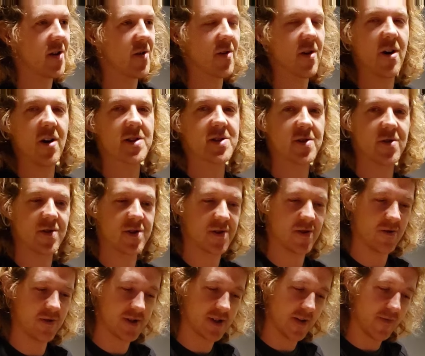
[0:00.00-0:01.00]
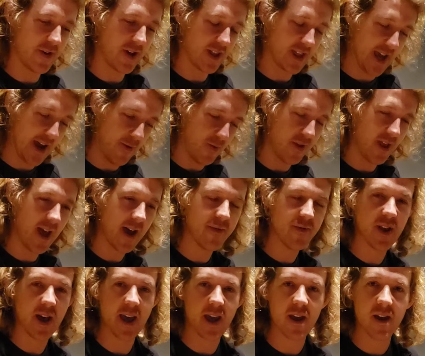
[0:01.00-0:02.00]
concerts or stuff like that, where they have
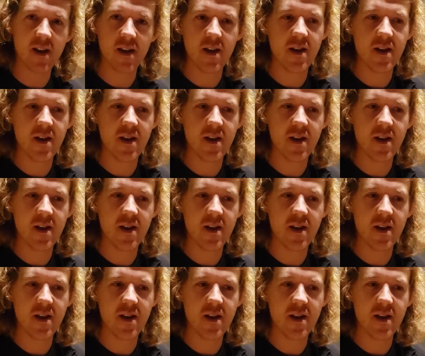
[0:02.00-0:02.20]
like